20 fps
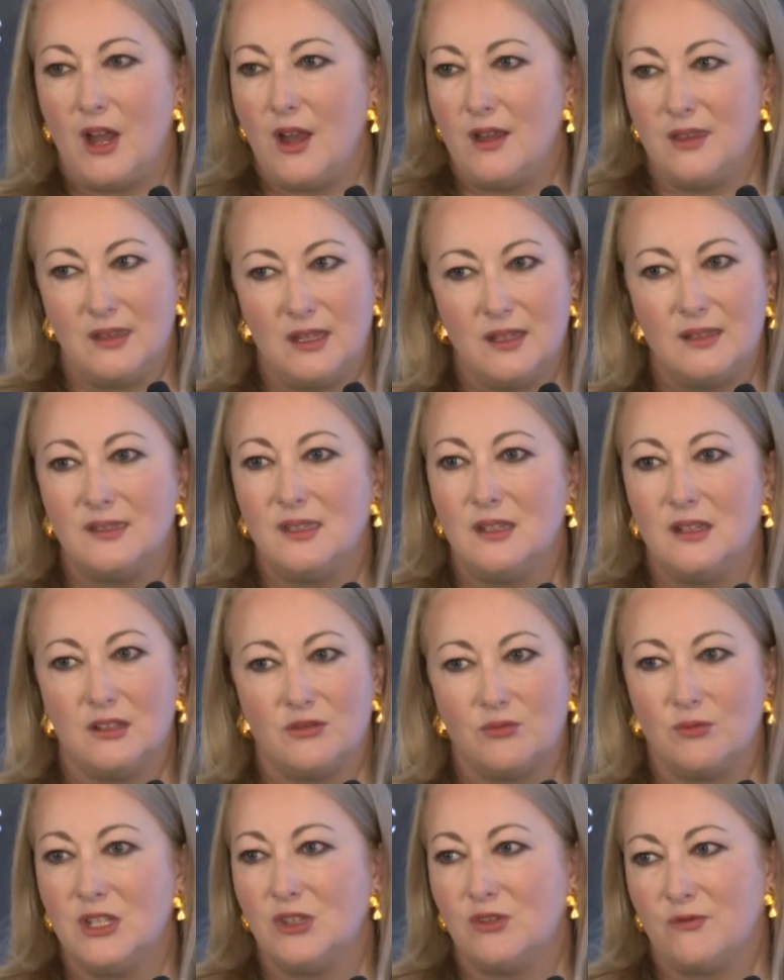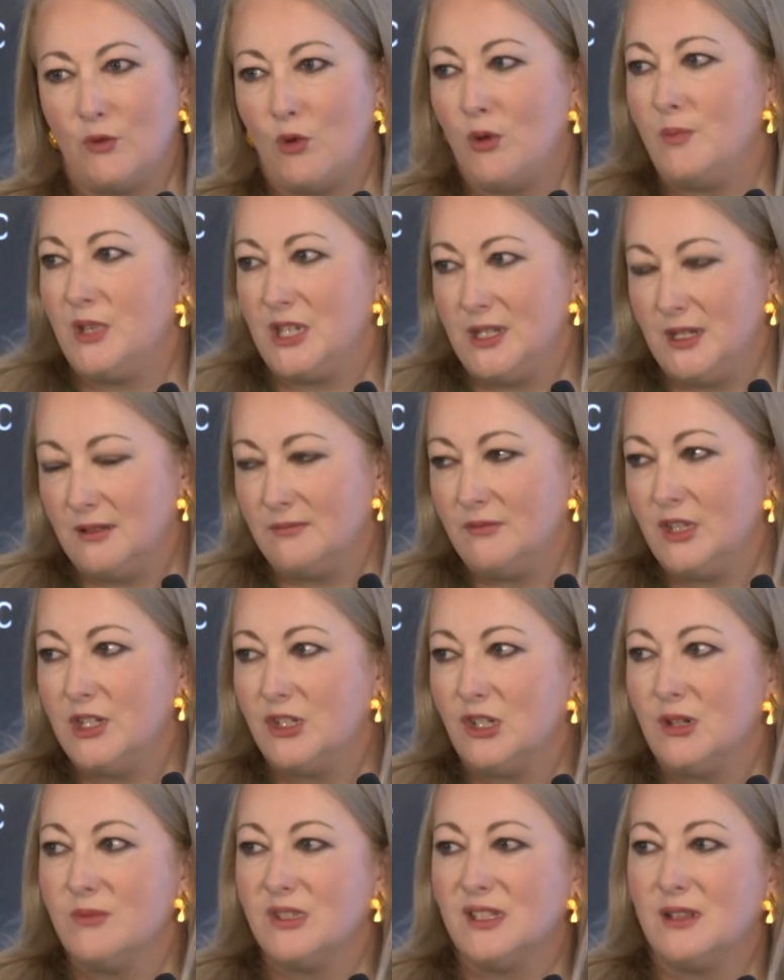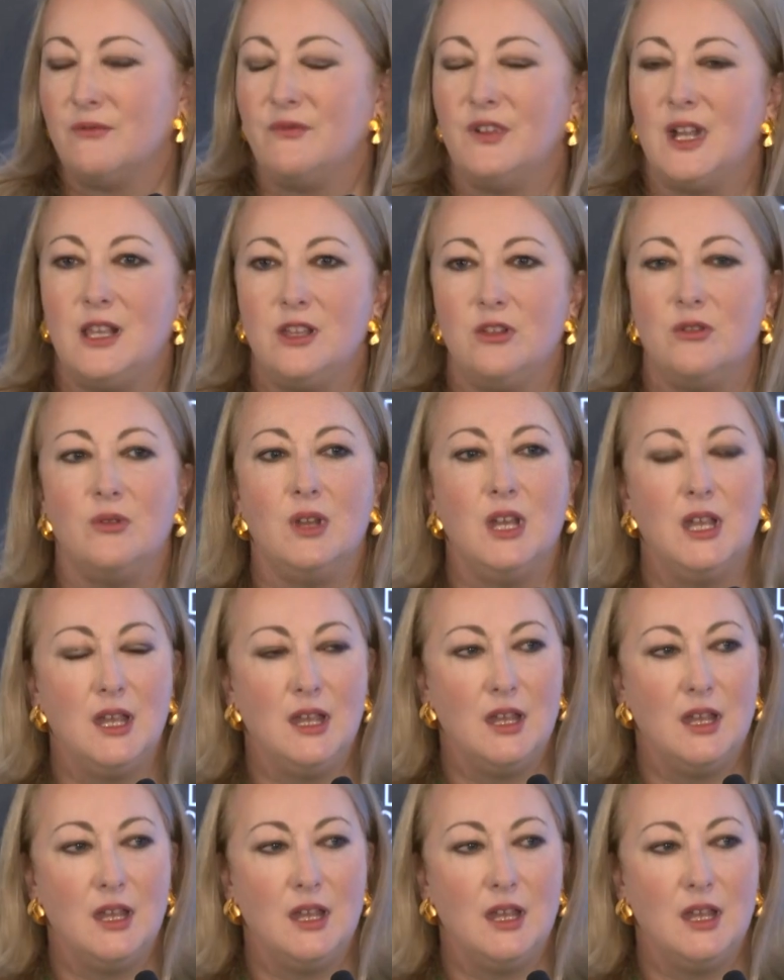I think, see it reach 4 billion in terms of the value